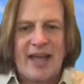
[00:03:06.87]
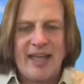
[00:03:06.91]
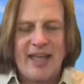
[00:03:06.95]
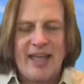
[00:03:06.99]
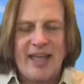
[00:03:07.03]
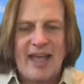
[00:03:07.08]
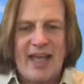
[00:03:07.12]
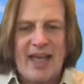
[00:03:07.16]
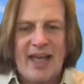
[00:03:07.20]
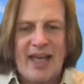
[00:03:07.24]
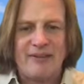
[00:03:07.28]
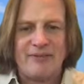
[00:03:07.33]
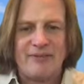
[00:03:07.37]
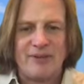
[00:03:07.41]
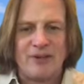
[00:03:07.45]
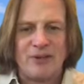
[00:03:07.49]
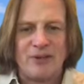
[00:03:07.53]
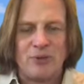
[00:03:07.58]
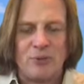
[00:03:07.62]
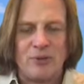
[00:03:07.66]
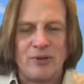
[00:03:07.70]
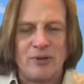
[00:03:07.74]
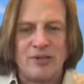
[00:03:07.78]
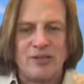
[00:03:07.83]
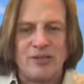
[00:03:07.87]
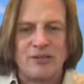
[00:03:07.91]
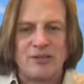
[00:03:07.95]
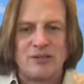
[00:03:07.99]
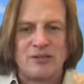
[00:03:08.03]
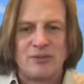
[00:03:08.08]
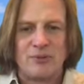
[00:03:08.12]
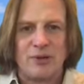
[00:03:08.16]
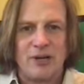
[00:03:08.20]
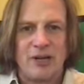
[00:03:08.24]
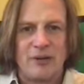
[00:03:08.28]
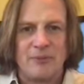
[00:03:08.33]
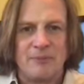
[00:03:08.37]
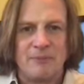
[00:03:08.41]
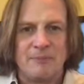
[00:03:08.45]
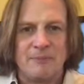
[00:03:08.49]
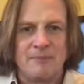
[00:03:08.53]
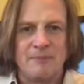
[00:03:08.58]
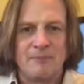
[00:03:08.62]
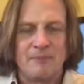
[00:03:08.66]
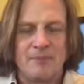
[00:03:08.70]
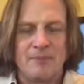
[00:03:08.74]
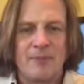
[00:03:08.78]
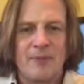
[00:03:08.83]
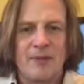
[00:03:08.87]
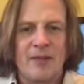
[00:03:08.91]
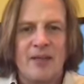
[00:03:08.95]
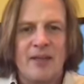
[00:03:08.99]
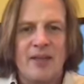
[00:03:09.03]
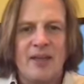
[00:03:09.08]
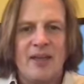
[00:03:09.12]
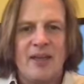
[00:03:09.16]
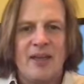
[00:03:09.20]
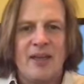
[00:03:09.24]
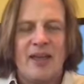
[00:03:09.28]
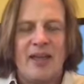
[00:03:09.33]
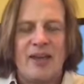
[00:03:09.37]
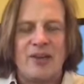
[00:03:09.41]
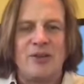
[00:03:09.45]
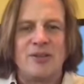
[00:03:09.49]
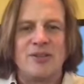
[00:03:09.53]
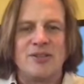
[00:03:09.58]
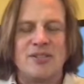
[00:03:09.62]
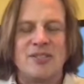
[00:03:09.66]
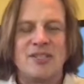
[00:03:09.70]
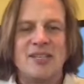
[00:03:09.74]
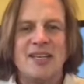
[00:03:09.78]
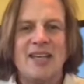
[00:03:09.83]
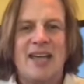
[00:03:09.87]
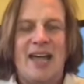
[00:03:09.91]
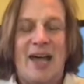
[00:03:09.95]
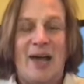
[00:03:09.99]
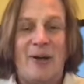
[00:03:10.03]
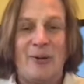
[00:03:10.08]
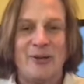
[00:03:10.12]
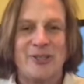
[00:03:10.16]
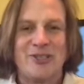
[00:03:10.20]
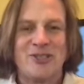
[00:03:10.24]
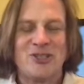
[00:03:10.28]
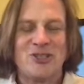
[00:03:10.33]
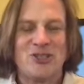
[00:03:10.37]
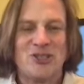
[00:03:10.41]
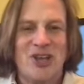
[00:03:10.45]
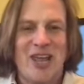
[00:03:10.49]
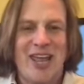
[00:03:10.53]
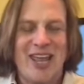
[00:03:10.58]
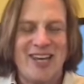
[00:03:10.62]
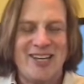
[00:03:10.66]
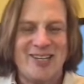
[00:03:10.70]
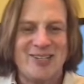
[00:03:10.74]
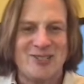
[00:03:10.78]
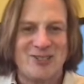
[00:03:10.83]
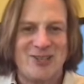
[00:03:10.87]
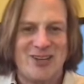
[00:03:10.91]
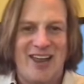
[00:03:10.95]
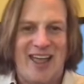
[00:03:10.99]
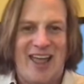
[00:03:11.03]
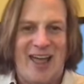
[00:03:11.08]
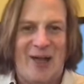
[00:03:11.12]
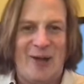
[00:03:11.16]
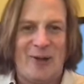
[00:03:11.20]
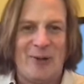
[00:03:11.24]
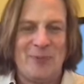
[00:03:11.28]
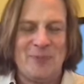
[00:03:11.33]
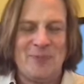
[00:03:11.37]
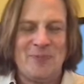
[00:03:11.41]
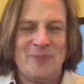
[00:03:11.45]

have a green screen. And you can see how it's changed now.